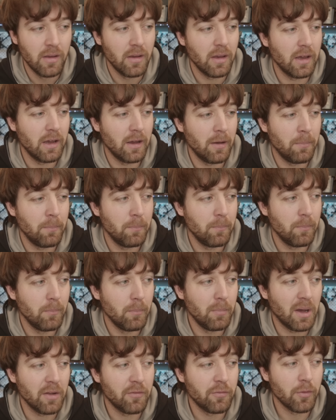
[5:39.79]

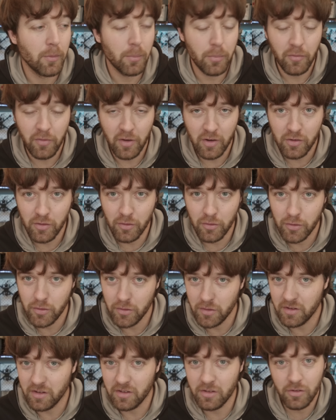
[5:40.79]
But for professional
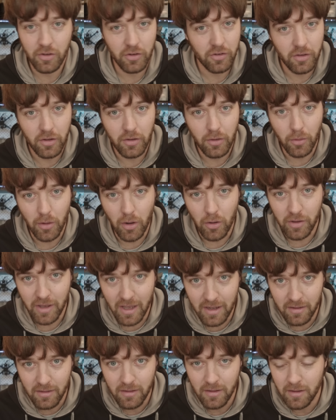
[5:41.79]
shoots, it's just a no-go
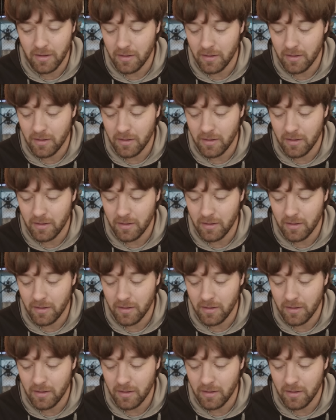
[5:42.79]
yet.